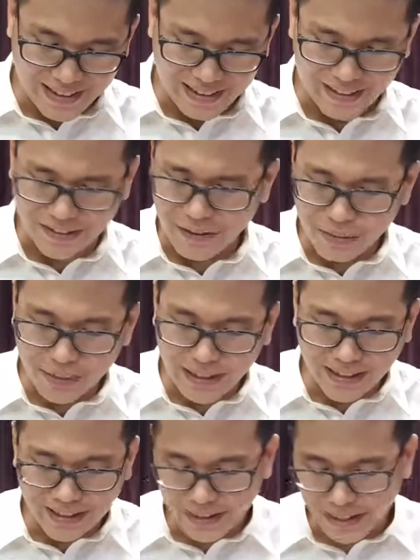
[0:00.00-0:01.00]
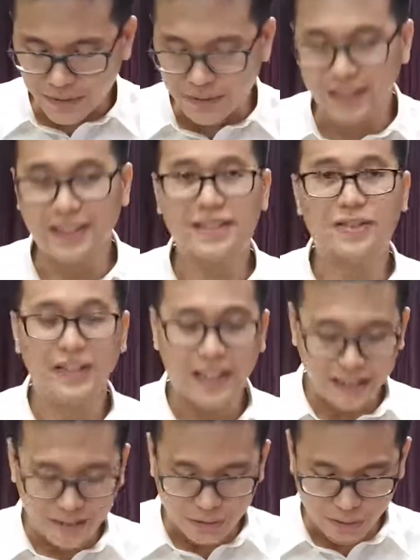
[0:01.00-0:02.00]
Letter B, how did it
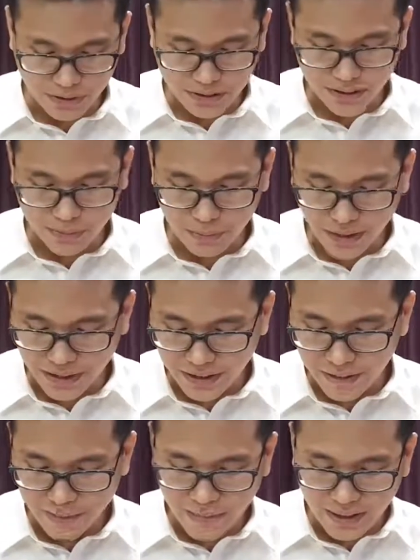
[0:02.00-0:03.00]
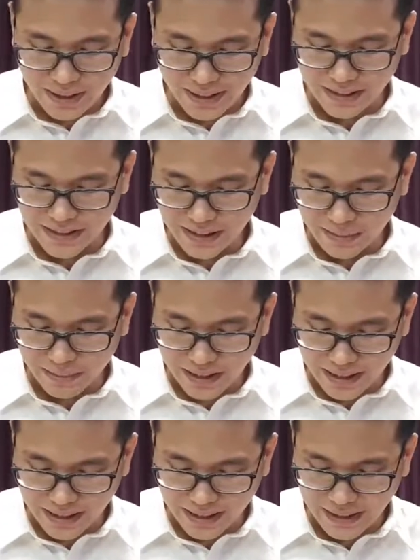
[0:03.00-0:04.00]
relate to Moses' prayer in Psalm
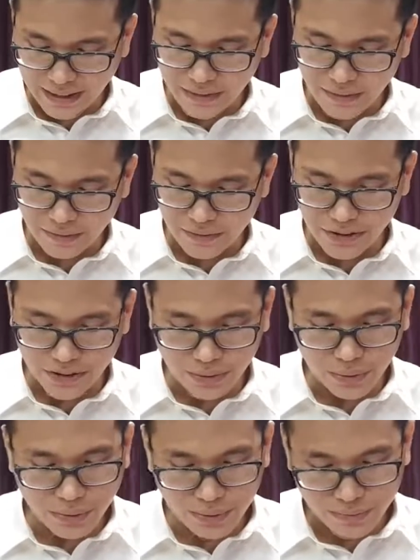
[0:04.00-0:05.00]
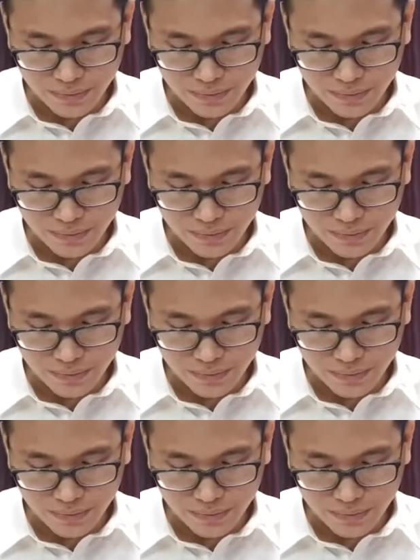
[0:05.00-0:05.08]
90, verse 2?